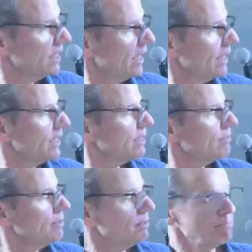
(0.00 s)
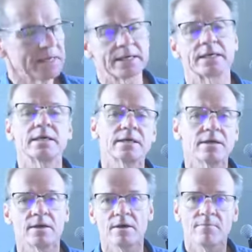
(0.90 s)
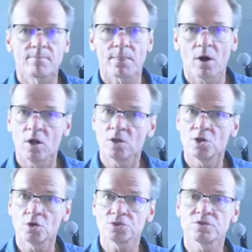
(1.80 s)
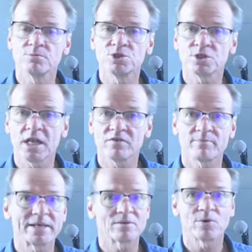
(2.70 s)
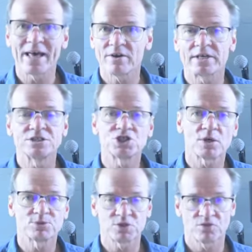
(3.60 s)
A, and B. All the notes of the musical alphabet without any sharps or